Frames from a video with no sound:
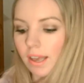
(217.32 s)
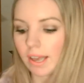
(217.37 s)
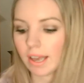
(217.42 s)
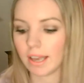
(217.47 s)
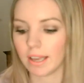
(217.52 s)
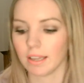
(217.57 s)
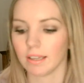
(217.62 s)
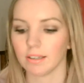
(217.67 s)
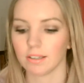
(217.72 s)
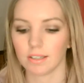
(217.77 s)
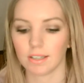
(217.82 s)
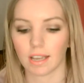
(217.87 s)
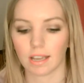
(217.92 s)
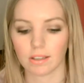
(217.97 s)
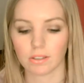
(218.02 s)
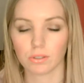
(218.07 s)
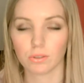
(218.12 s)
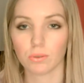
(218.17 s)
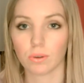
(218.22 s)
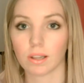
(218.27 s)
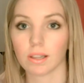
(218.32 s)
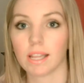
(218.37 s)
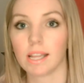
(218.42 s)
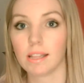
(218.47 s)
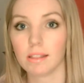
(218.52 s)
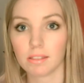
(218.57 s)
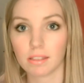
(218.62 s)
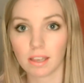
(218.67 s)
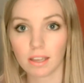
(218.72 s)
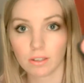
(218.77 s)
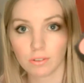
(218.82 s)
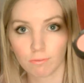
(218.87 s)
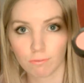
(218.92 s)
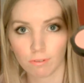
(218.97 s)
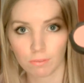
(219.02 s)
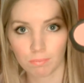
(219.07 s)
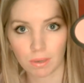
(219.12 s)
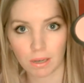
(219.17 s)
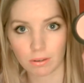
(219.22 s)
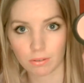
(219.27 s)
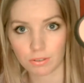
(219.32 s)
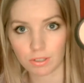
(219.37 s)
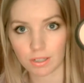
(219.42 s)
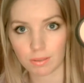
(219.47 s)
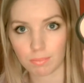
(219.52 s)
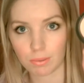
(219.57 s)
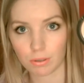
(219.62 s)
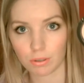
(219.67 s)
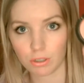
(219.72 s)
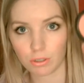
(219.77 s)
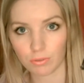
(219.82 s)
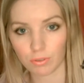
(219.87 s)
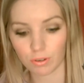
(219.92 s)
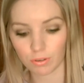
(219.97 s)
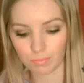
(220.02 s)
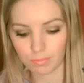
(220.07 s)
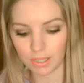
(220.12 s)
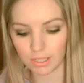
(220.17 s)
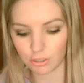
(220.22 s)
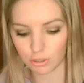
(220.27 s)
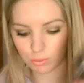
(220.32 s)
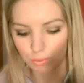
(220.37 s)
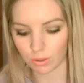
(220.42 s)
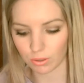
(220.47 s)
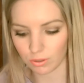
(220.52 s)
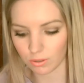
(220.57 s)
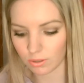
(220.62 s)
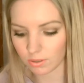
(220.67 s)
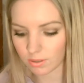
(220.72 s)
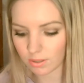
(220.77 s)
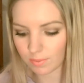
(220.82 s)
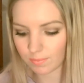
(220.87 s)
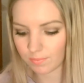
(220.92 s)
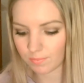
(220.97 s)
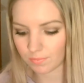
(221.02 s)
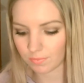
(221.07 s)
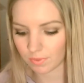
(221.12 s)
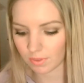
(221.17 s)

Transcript: And yeah, so I like that for powder blush for peach ones.